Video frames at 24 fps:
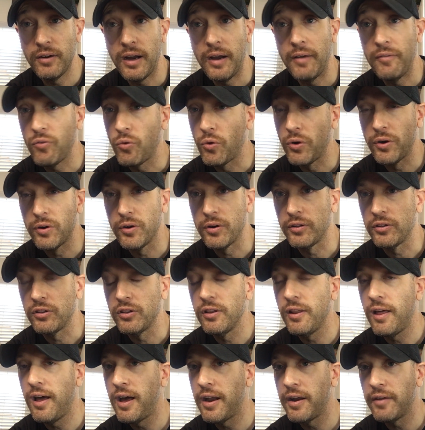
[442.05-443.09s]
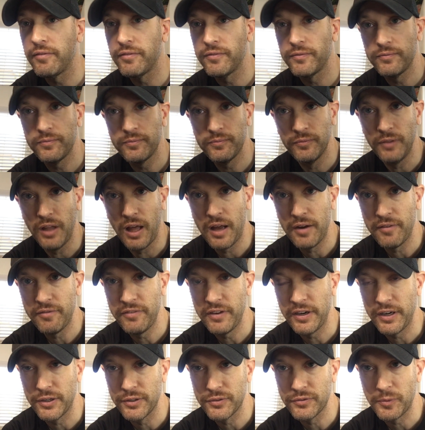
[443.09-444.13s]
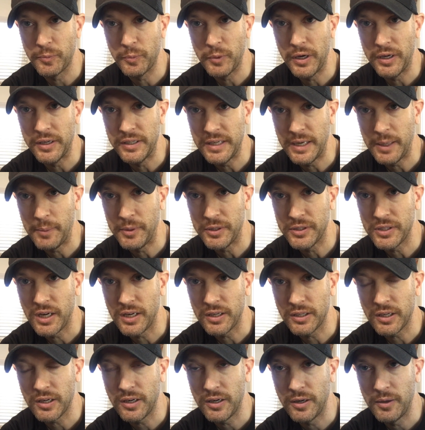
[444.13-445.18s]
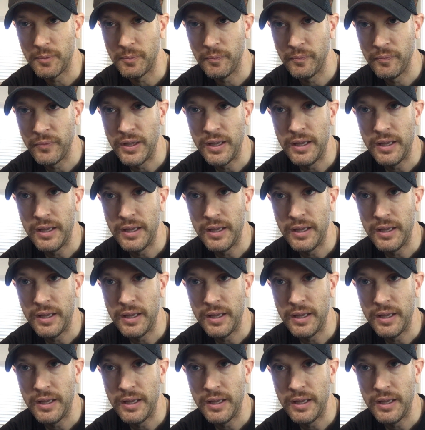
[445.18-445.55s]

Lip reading: I've ordered a lot of figures from Gundamit.com.